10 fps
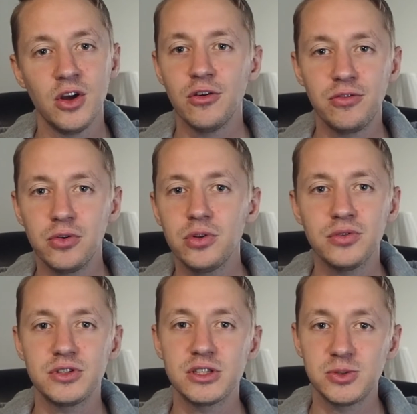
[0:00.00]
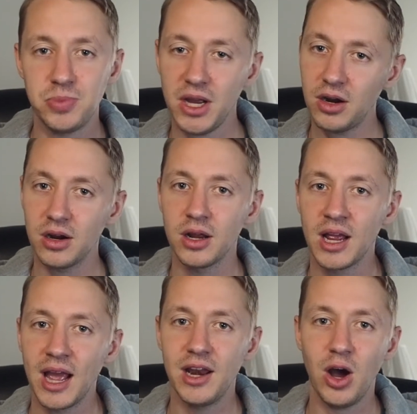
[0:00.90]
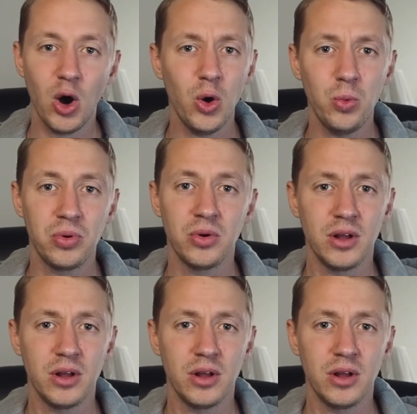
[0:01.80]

full of despair and hope,